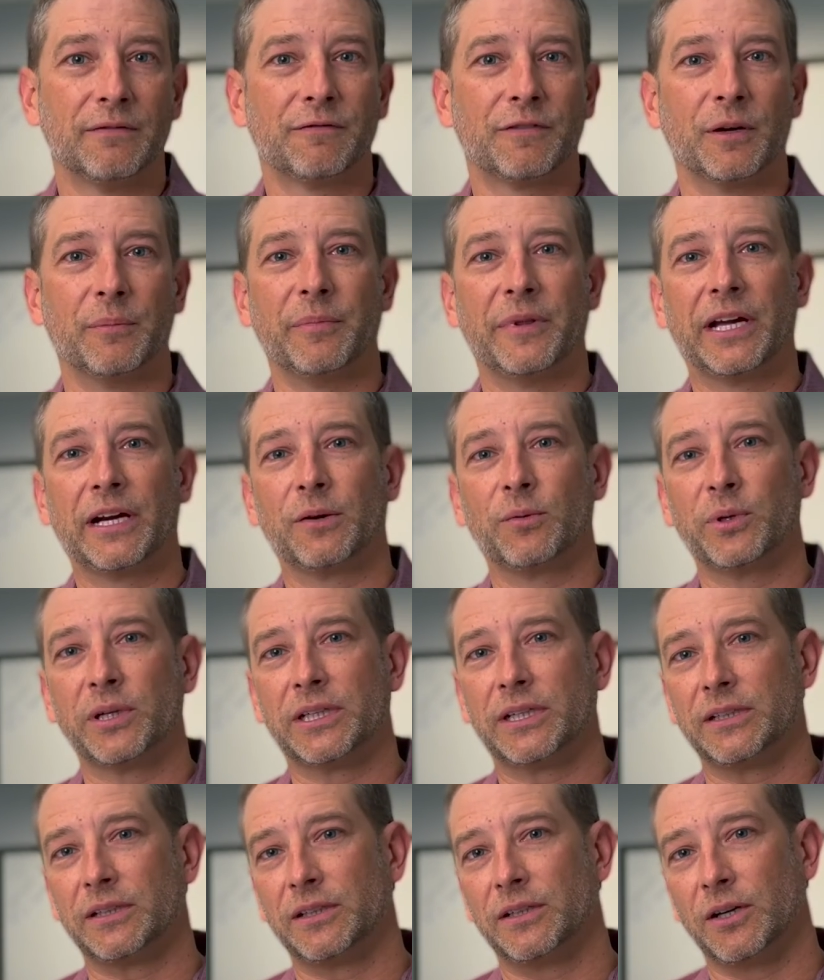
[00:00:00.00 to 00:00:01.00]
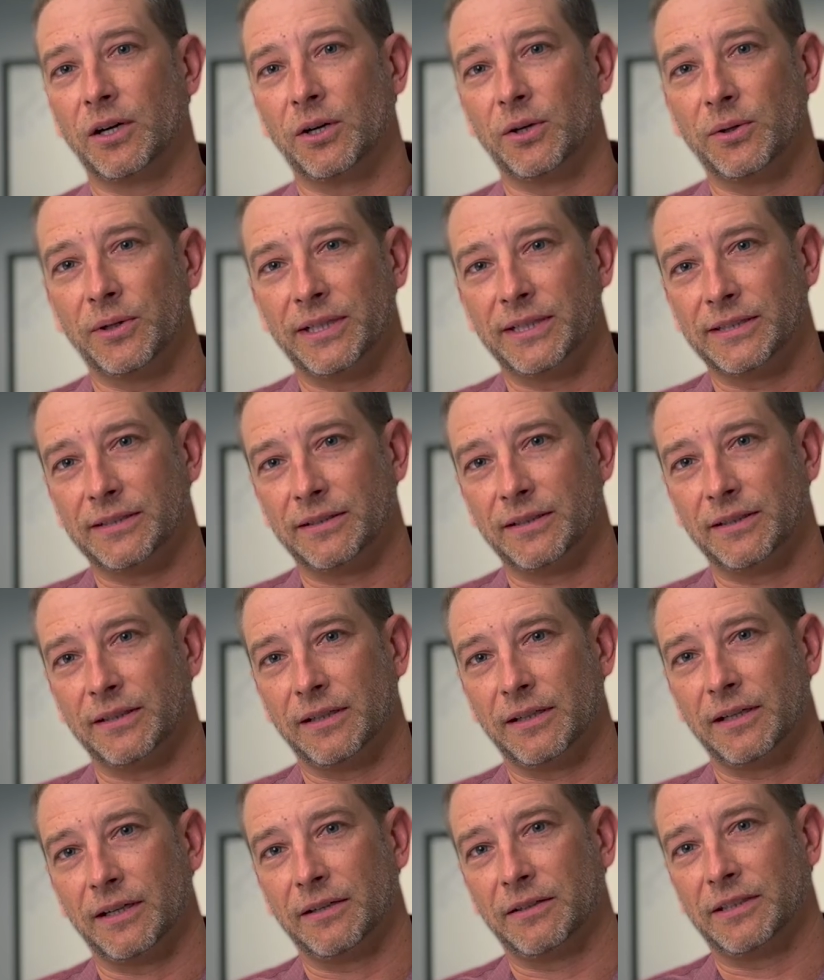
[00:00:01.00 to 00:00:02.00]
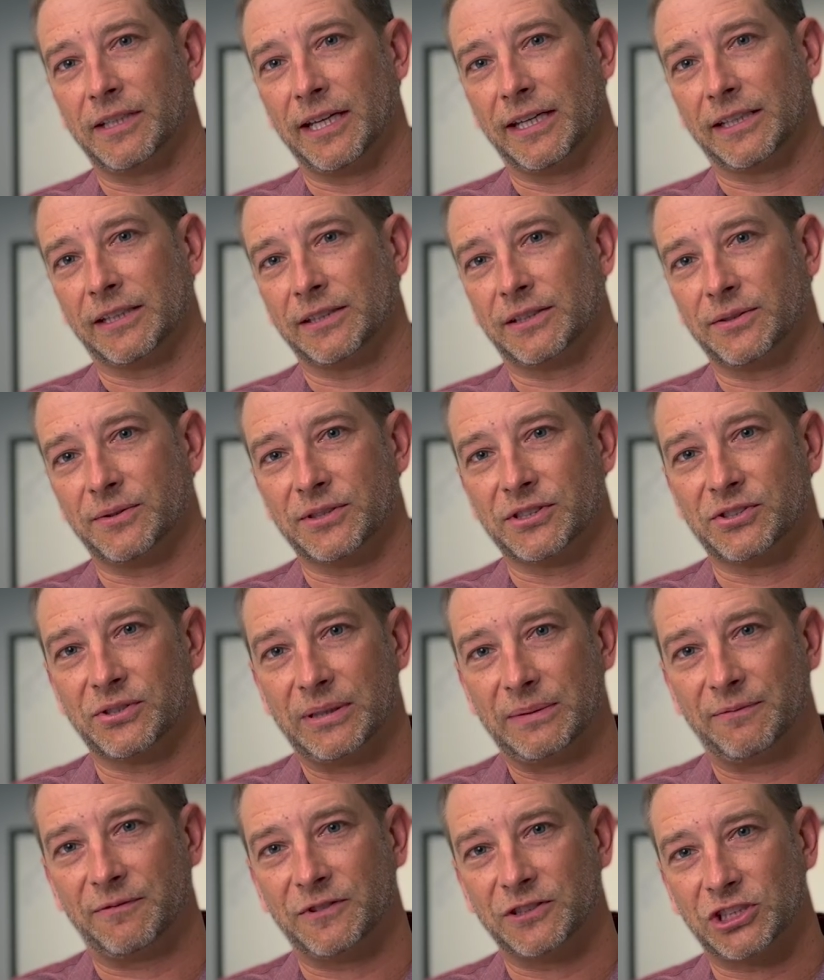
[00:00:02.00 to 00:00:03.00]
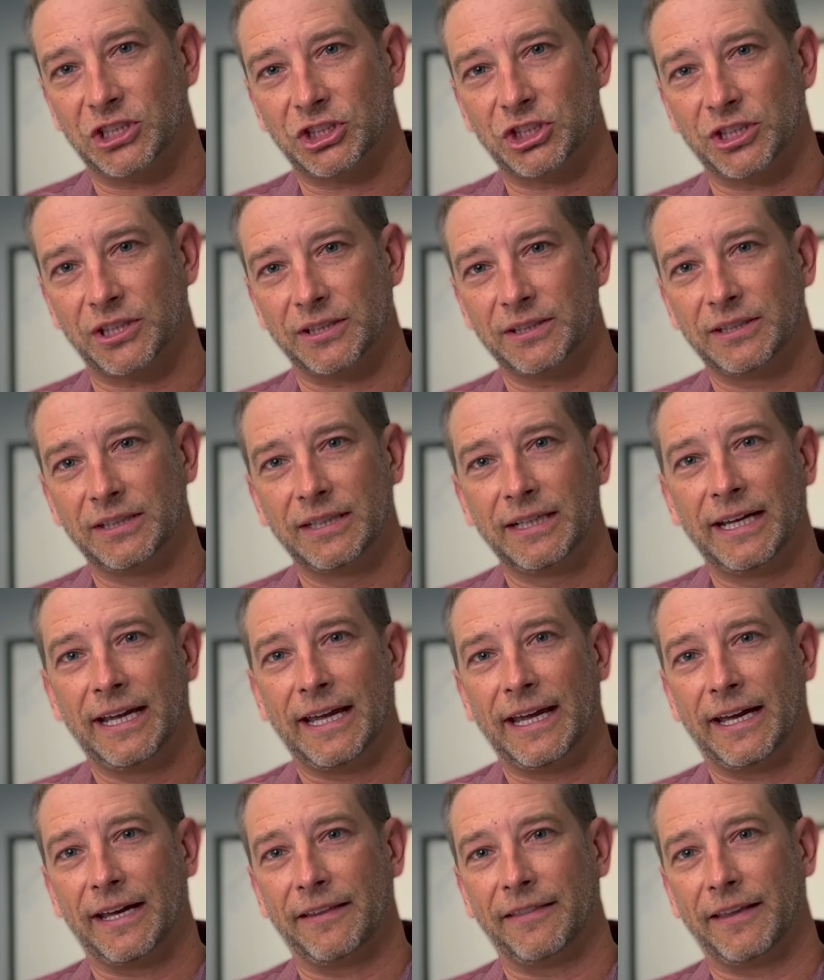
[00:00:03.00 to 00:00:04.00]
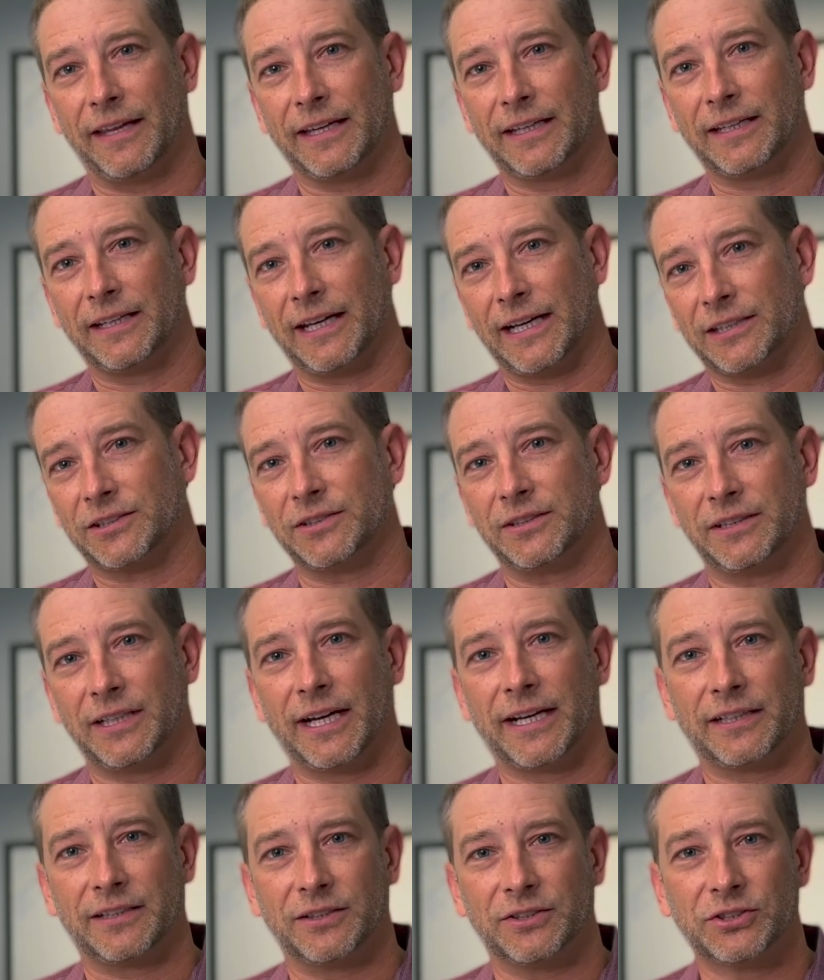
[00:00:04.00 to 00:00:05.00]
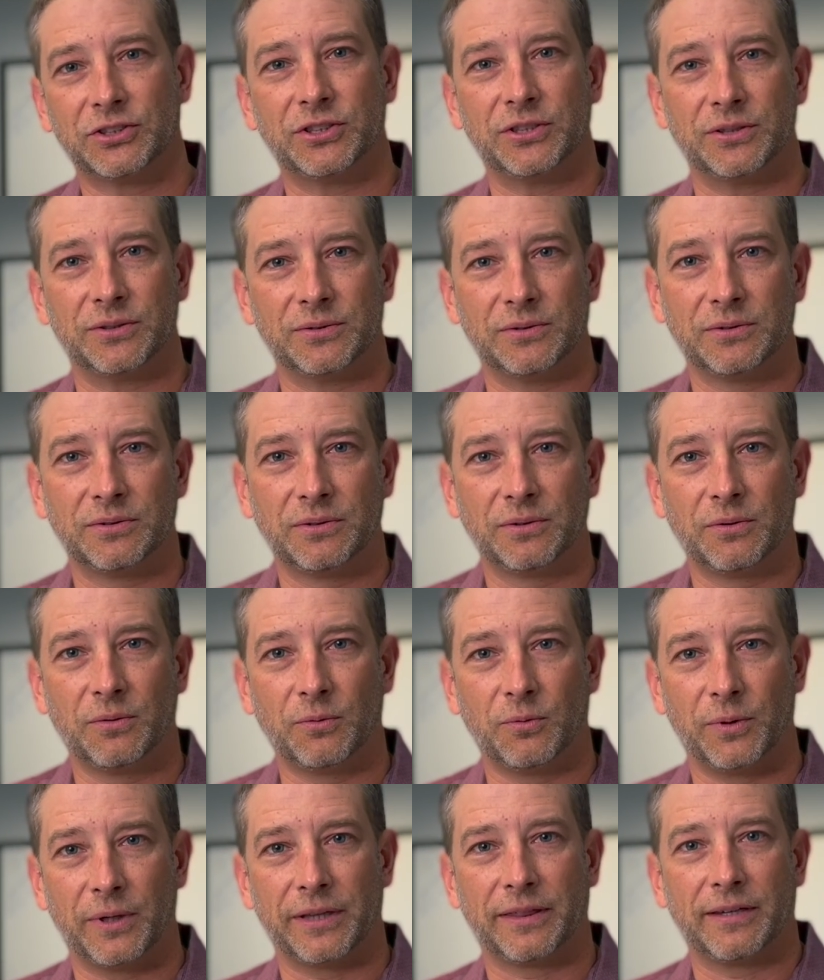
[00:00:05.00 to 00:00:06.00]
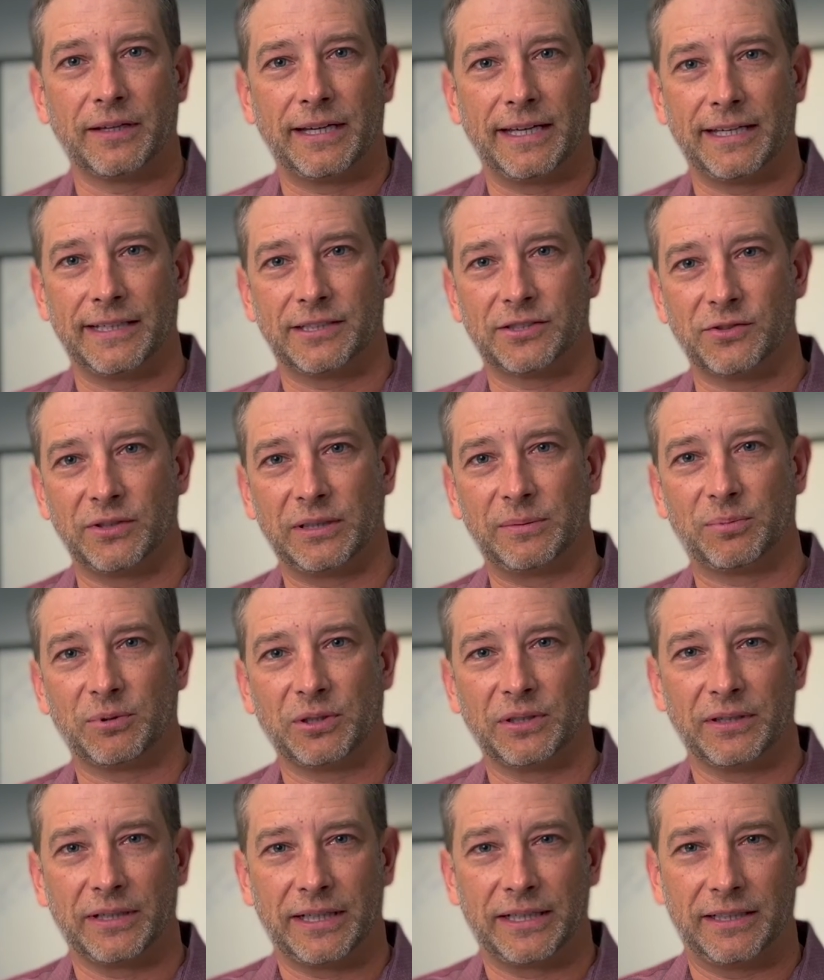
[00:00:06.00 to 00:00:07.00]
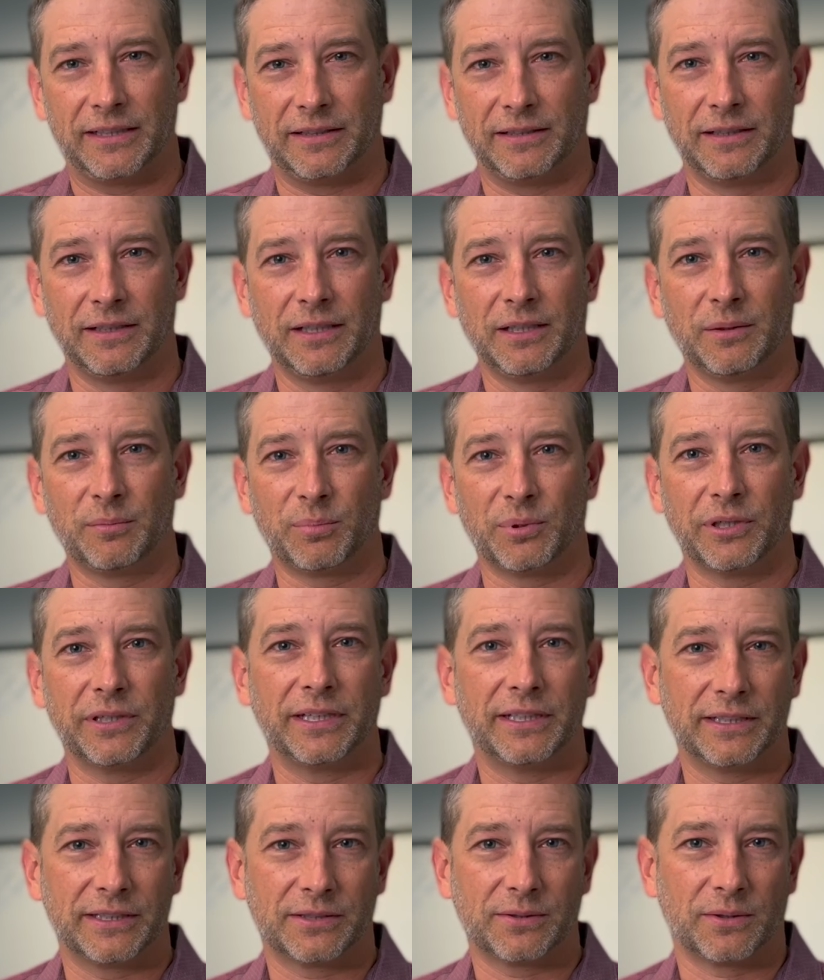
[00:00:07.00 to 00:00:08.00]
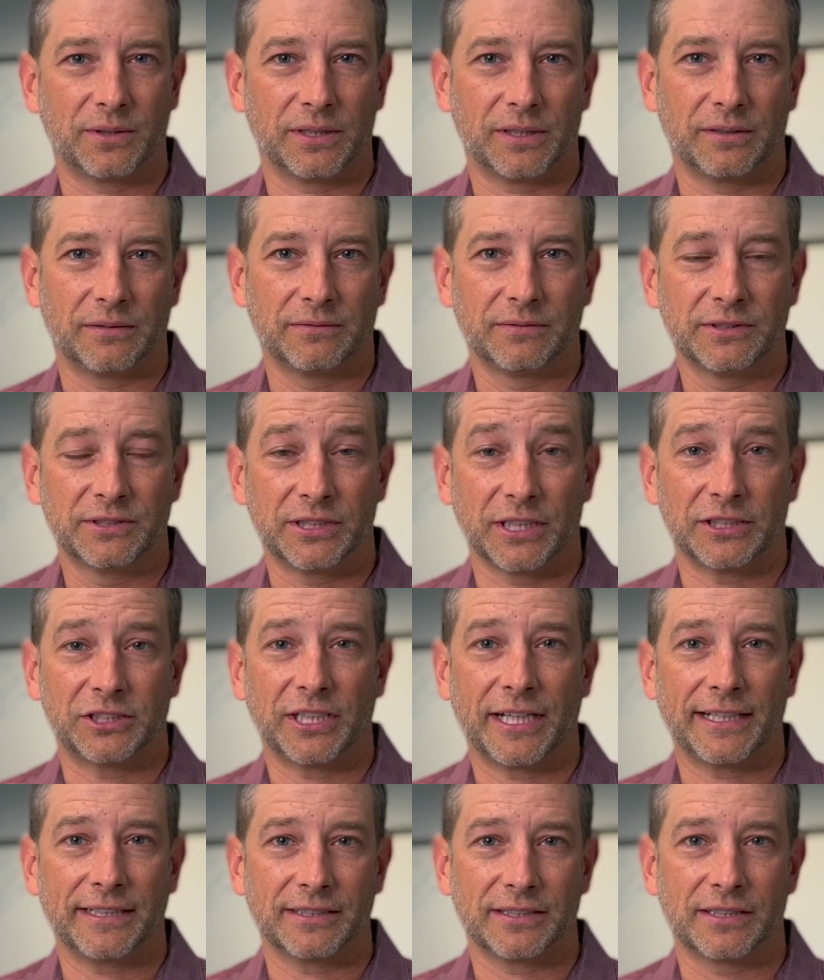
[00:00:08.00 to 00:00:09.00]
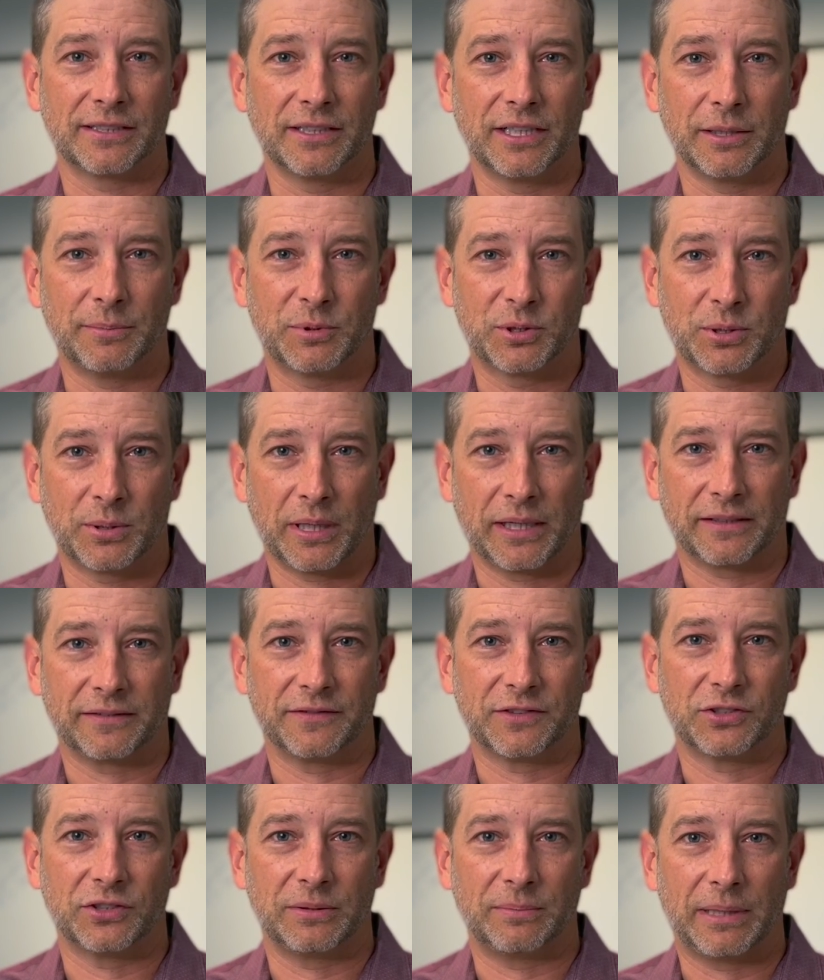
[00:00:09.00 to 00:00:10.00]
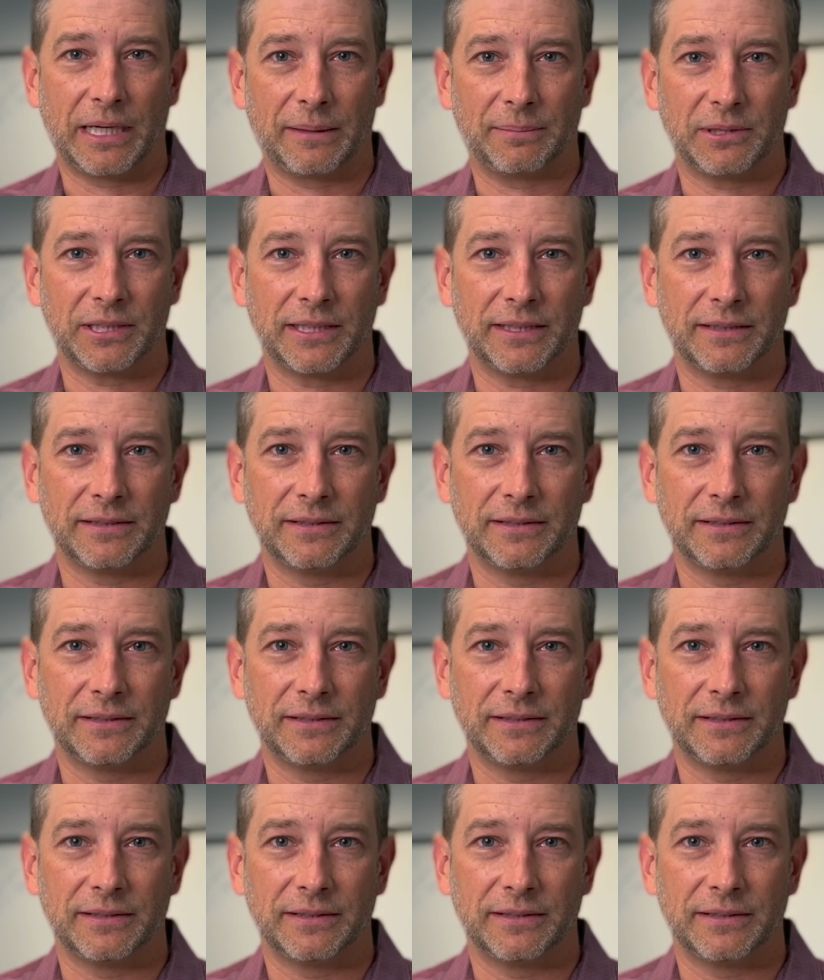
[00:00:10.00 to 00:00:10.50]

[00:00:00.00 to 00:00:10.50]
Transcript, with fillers: From there, we can go and take it to a sleep physician, and they can actually diagnose you with a sleep-related breathing disorder, such as obstructive sleep apnea.